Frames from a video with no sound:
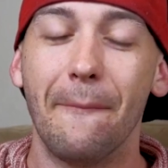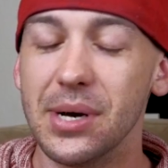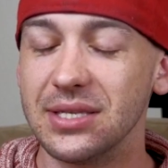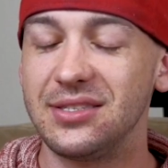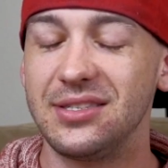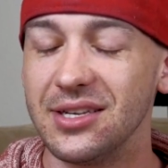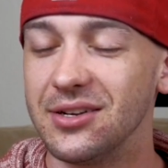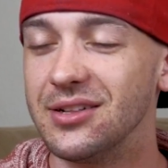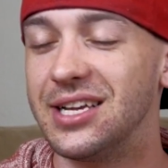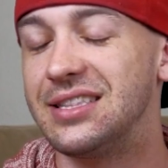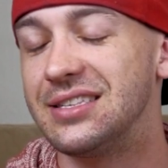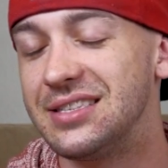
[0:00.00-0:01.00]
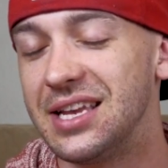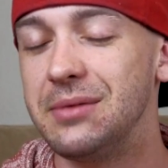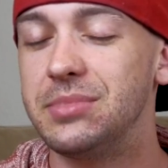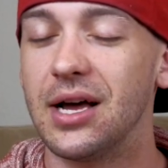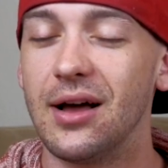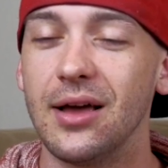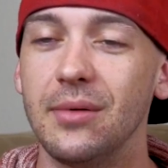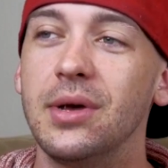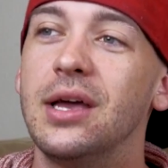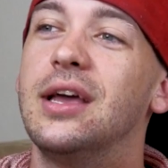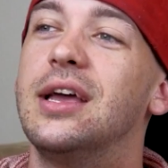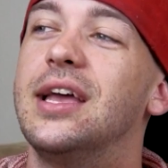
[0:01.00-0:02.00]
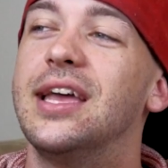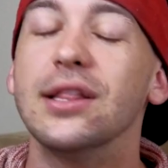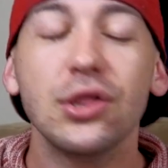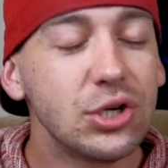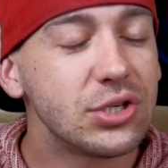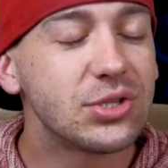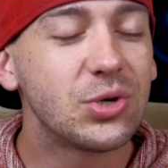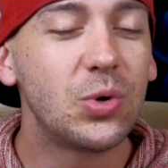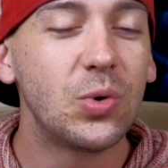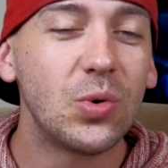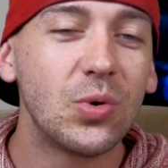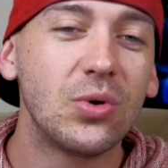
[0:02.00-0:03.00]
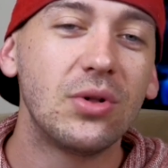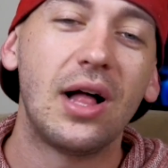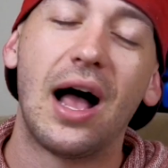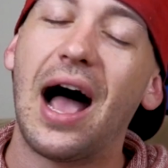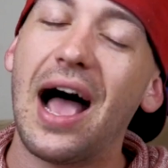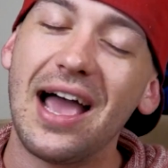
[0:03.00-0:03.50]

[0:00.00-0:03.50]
but still at the same time, it looks cool.